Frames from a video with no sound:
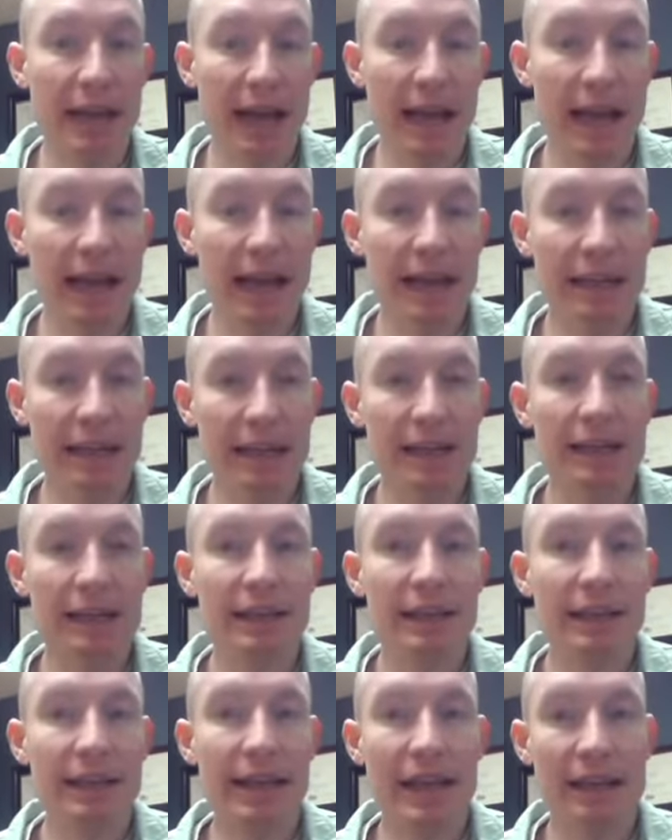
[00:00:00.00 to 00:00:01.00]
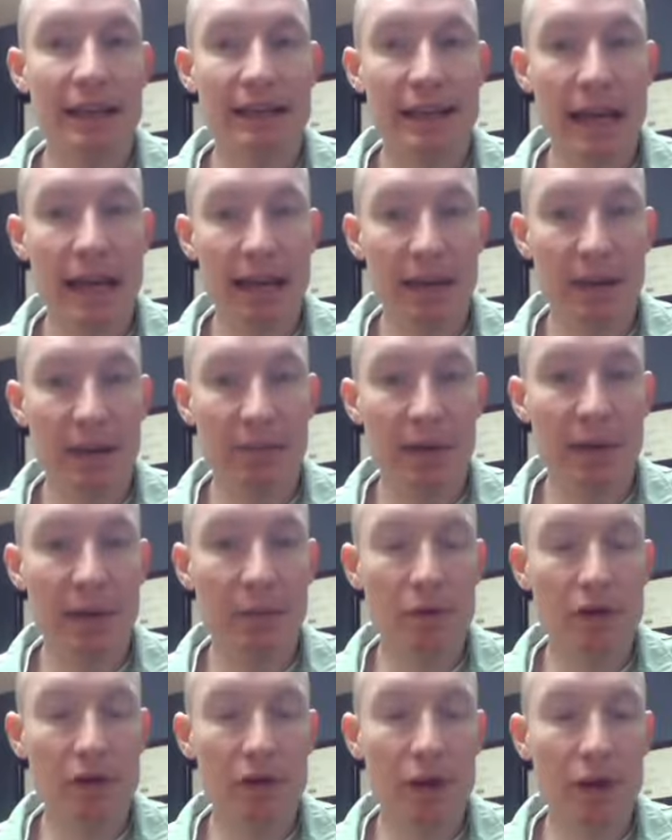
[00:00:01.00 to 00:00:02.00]
And it's then that people
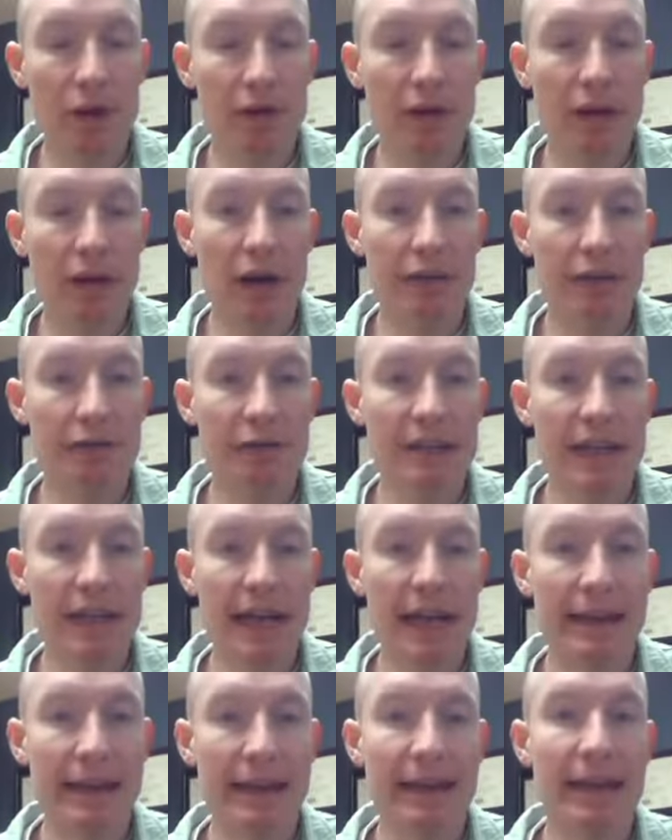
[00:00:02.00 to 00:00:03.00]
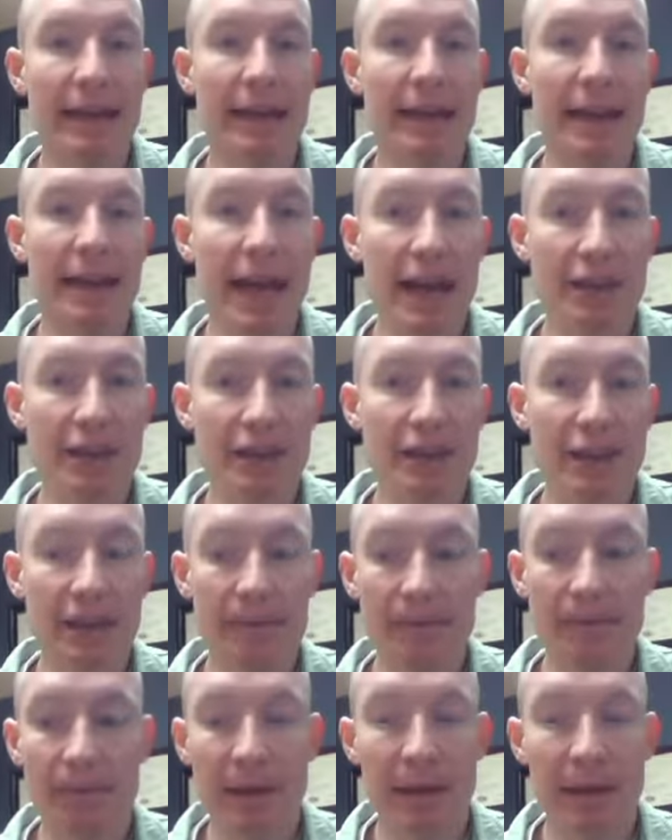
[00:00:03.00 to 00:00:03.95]
start to understand the connection